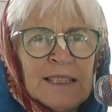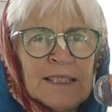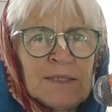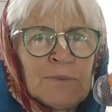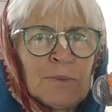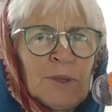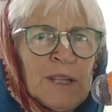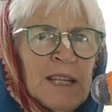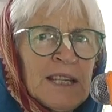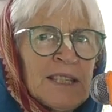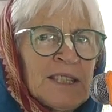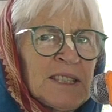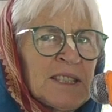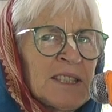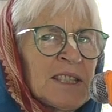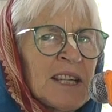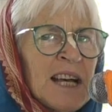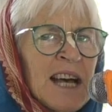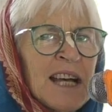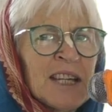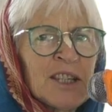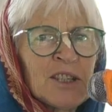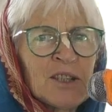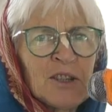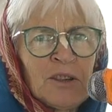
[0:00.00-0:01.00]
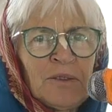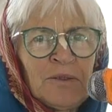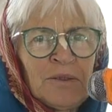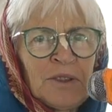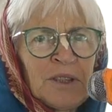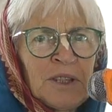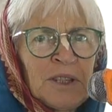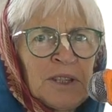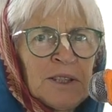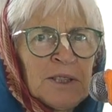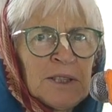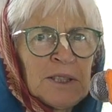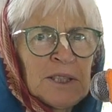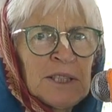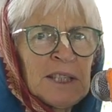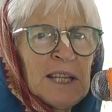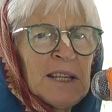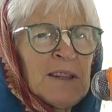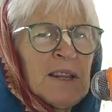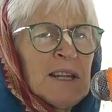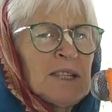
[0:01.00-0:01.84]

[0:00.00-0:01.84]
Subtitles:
when they started off the kirtan,